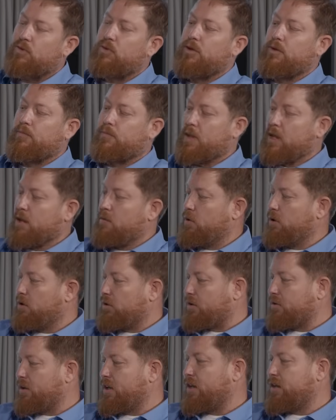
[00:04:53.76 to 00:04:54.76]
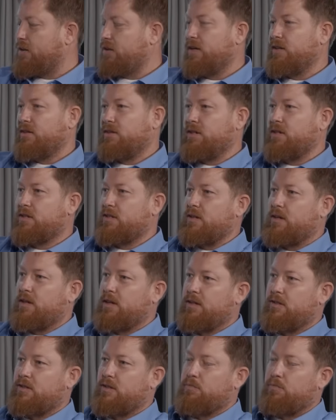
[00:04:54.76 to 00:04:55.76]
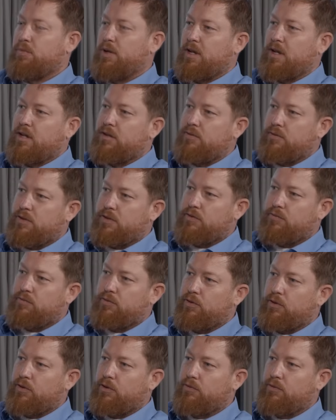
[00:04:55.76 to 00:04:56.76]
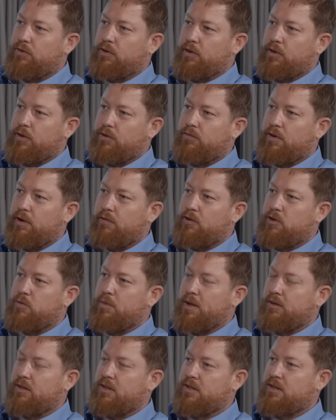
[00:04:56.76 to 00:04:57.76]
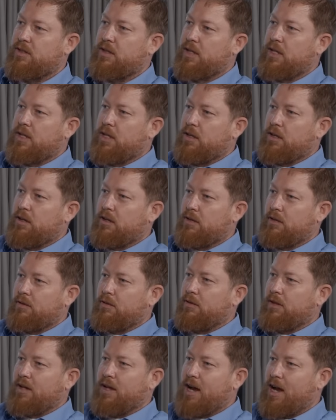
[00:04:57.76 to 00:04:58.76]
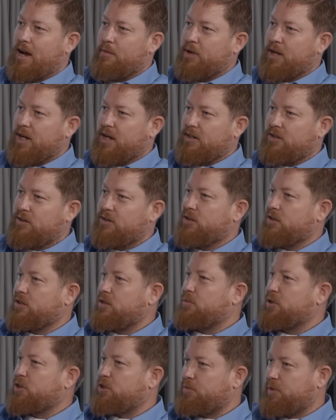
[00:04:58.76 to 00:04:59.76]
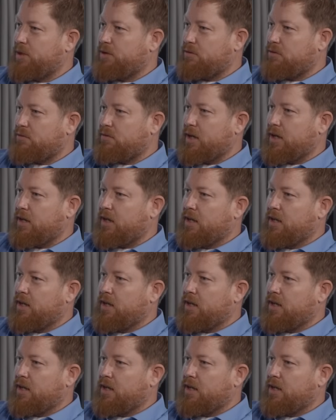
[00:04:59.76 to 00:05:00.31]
Okay, because I think it's a big interest for a lot of travelers about this harmonized customer experience, right?